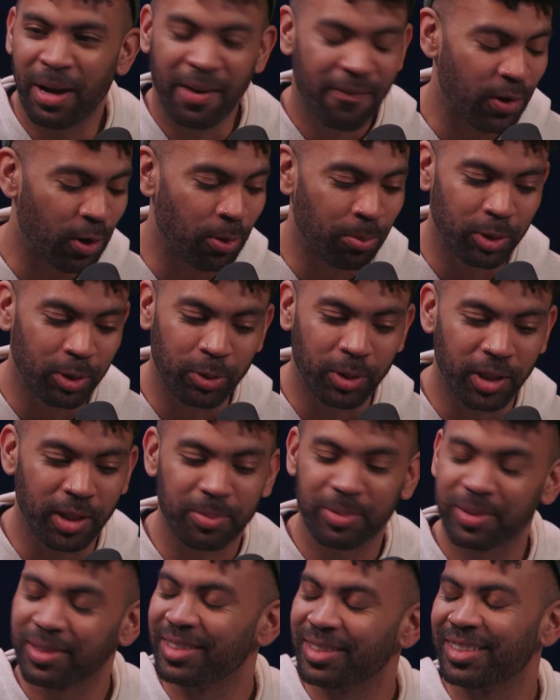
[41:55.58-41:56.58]
phone blew
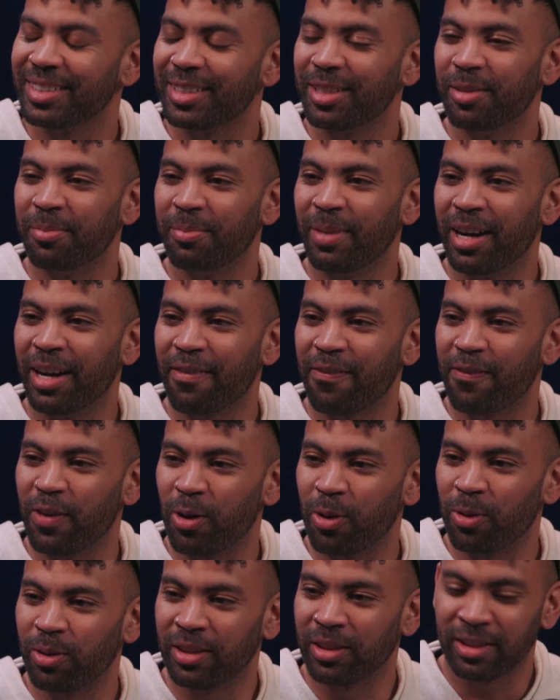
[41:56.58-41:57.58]
up. My
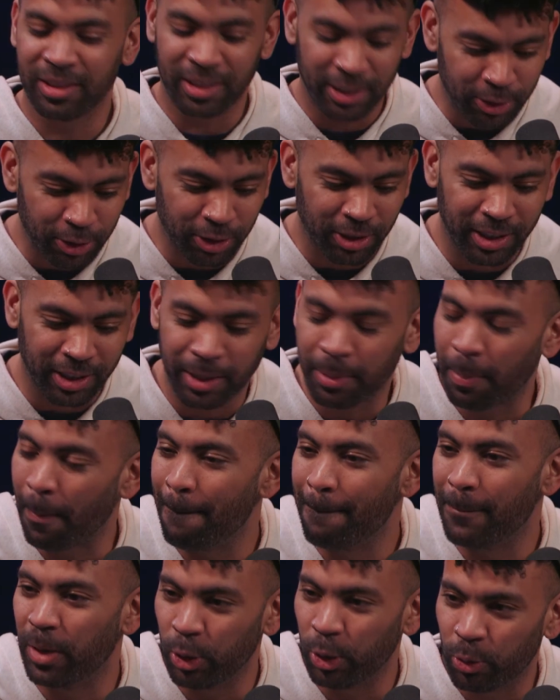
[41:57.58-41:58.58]
phone literally
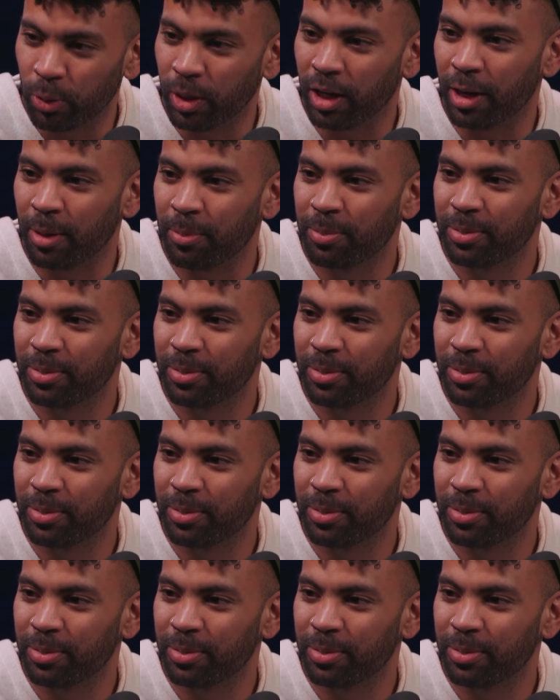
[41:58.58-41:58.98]
blew up.